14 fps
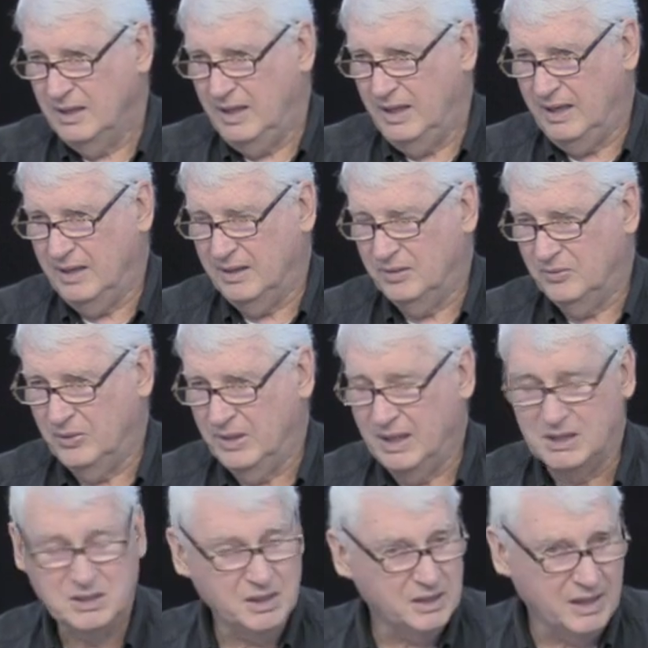And when I
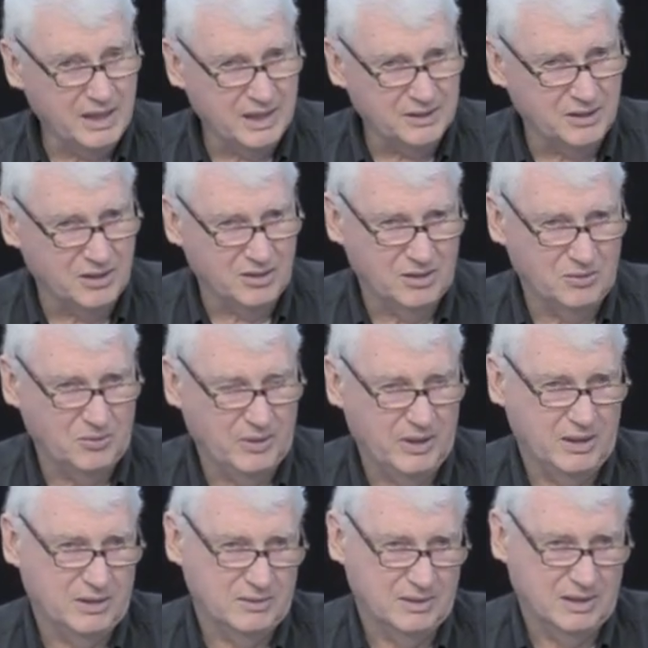said that, I thought, oh,
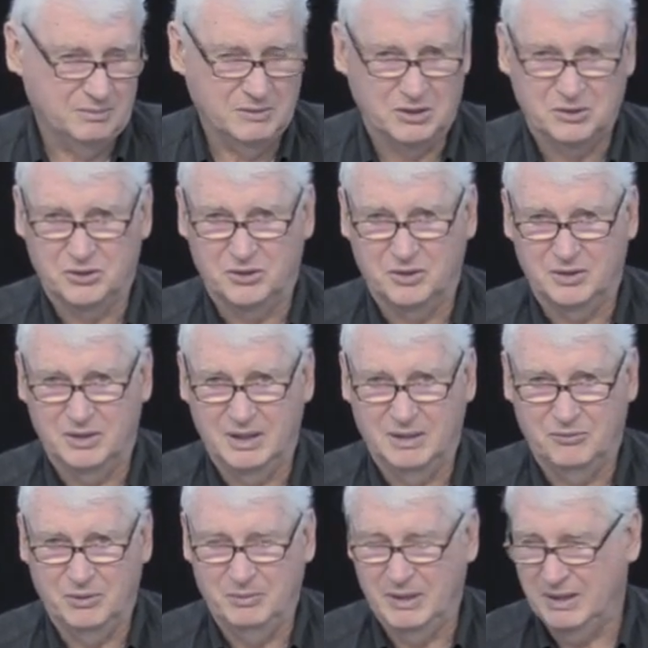wow, I'm not sure.
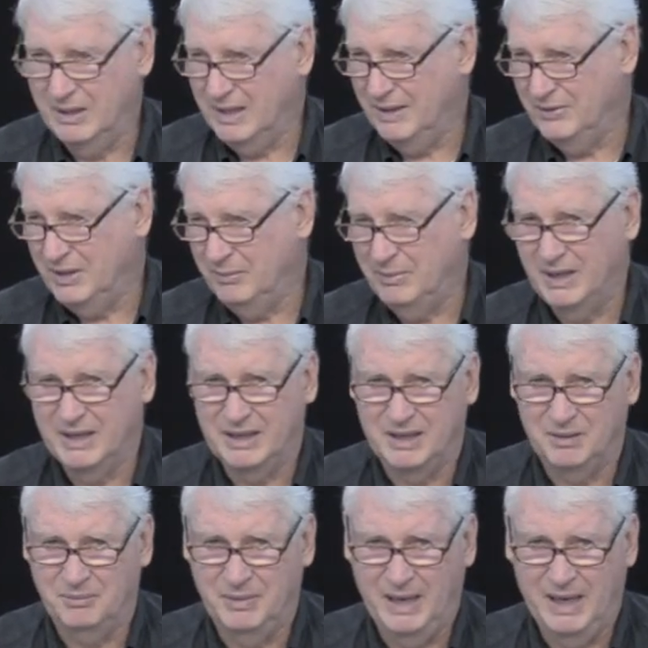We may not have anybody
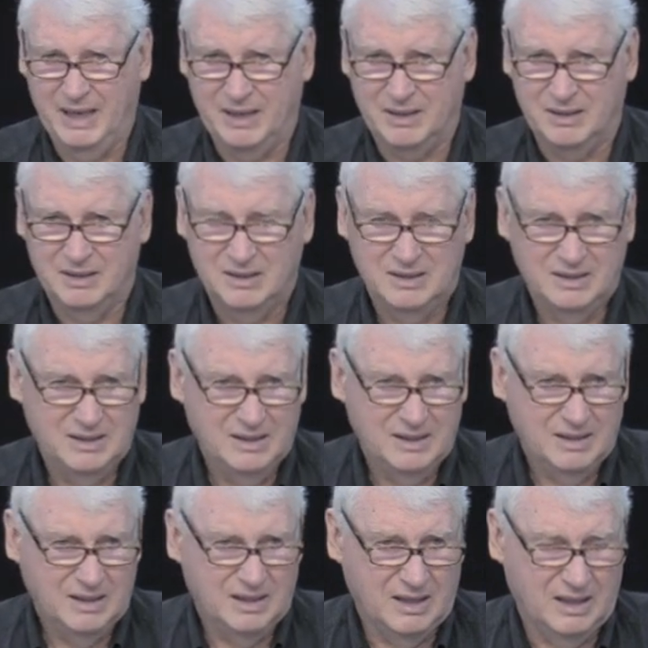come back.
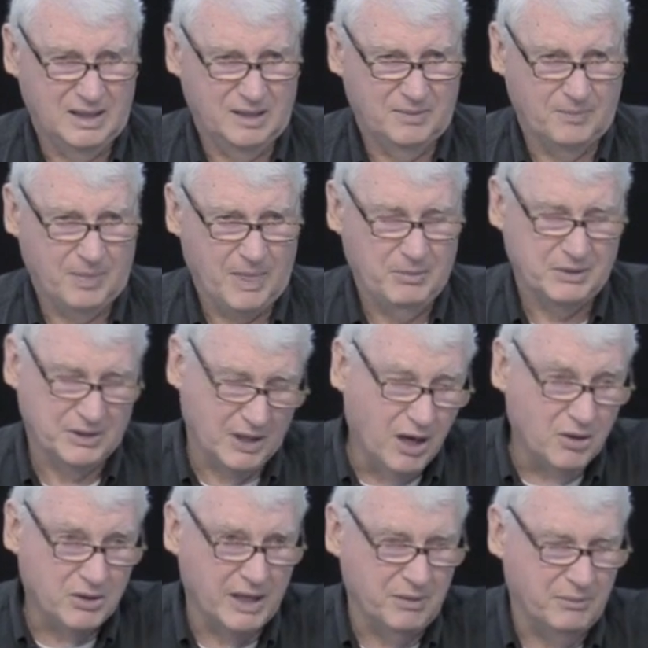Um, but they
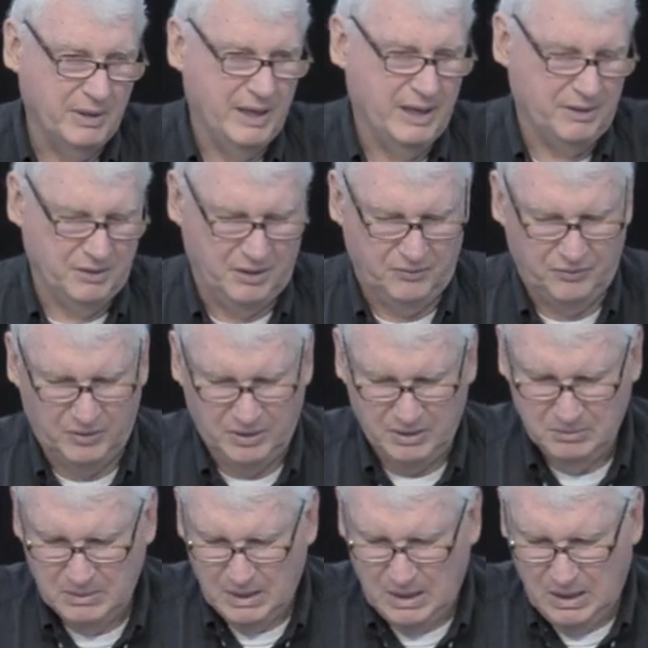all came back, thankfully.
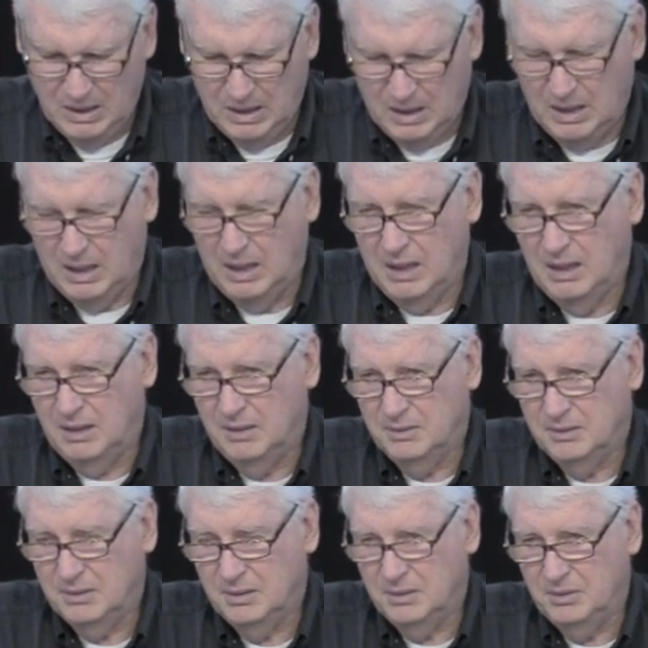Uh,
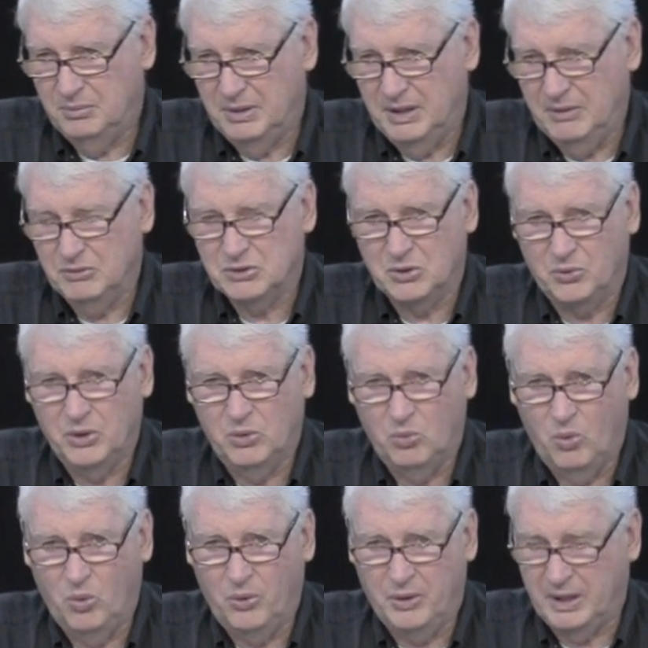but it was a real
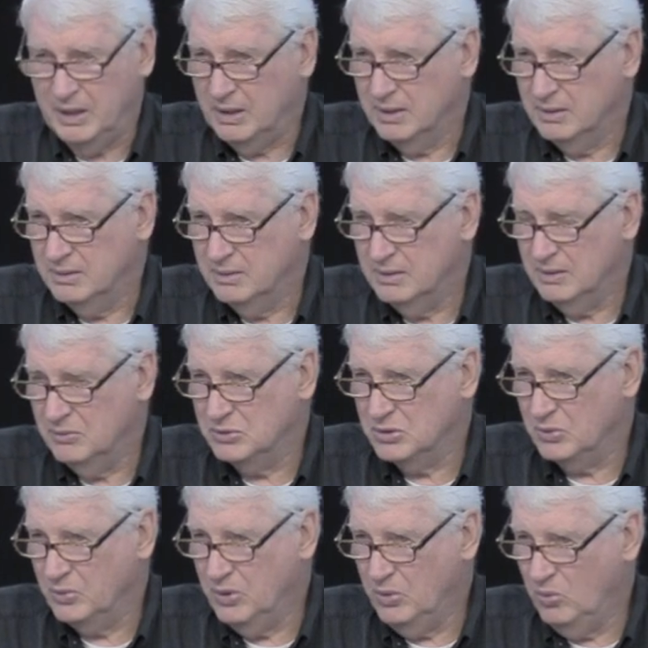warning. It was a
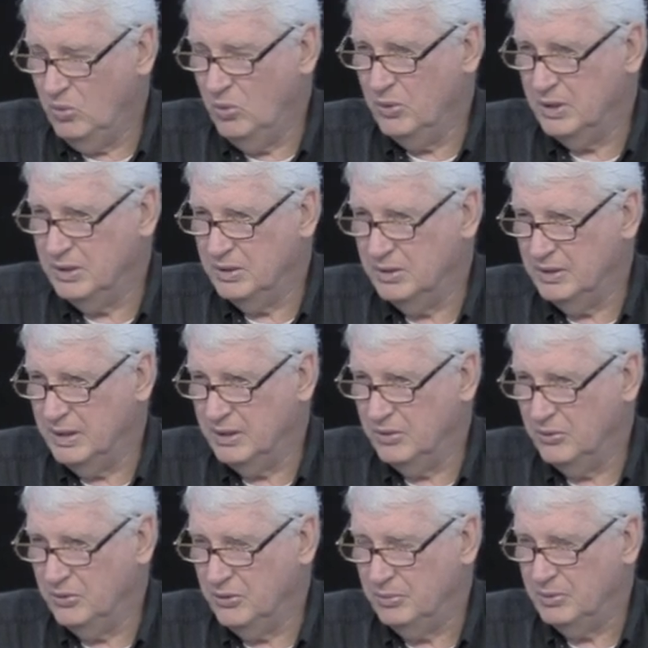real warning to that
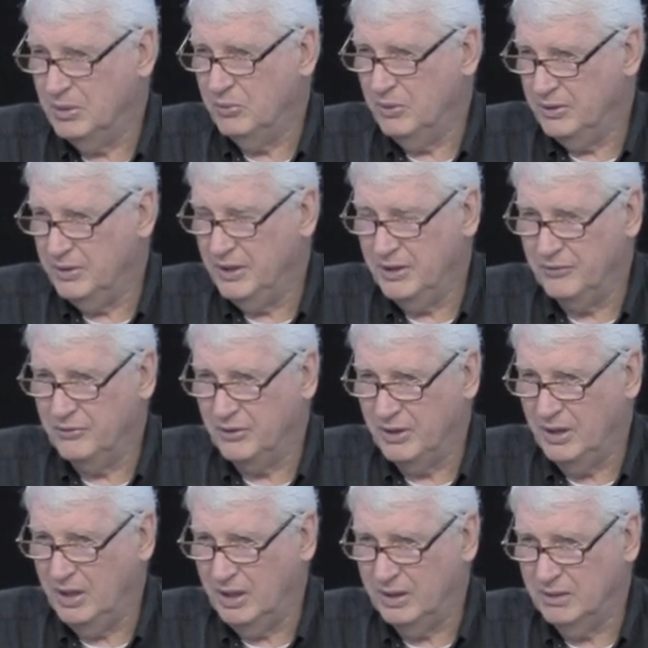group that we're there for
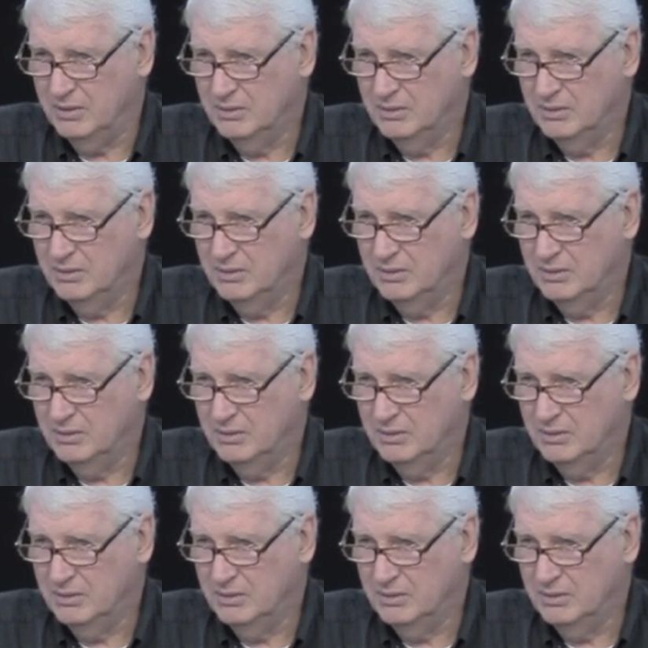God.